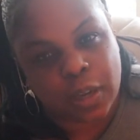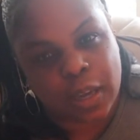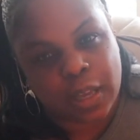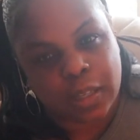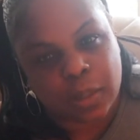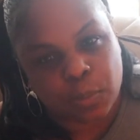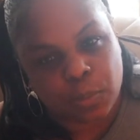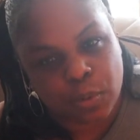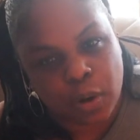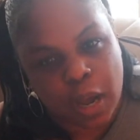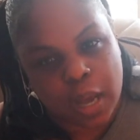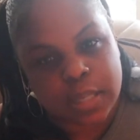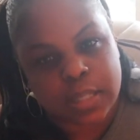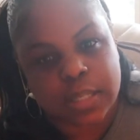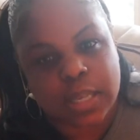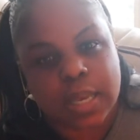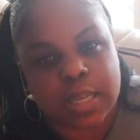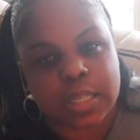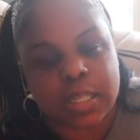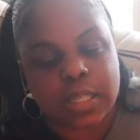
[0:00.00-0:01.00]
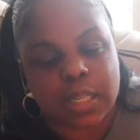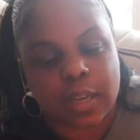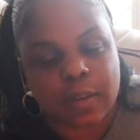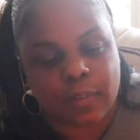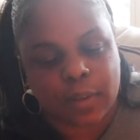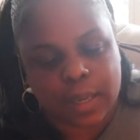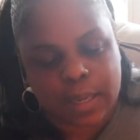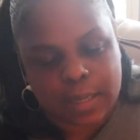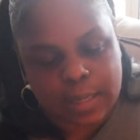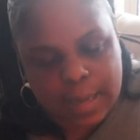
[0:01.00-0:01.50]
in the process
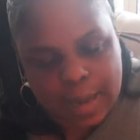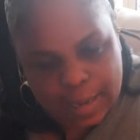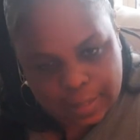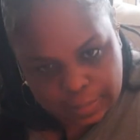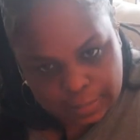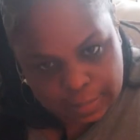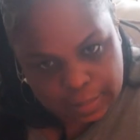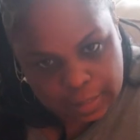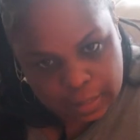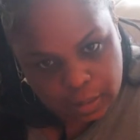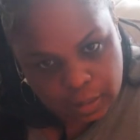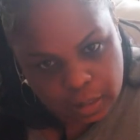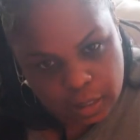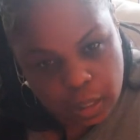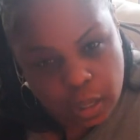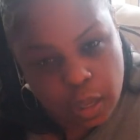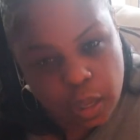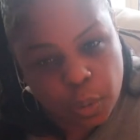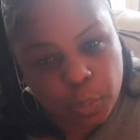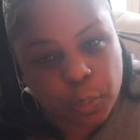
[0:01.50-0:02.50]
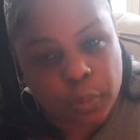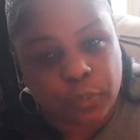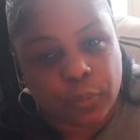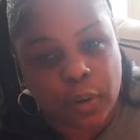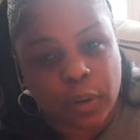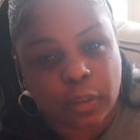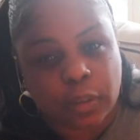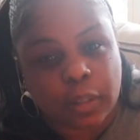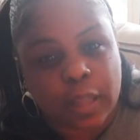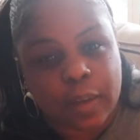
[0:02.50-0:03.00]
of connecting with
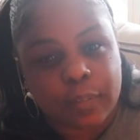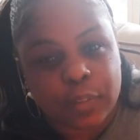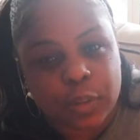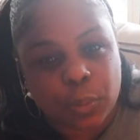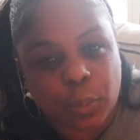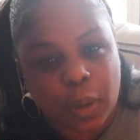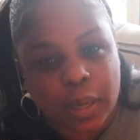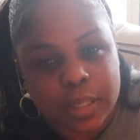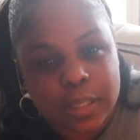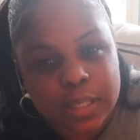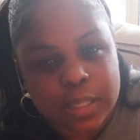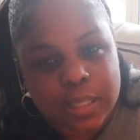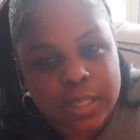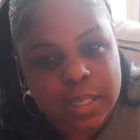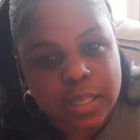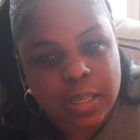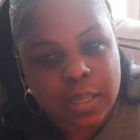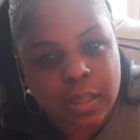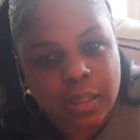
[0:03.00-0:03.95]
our loved ones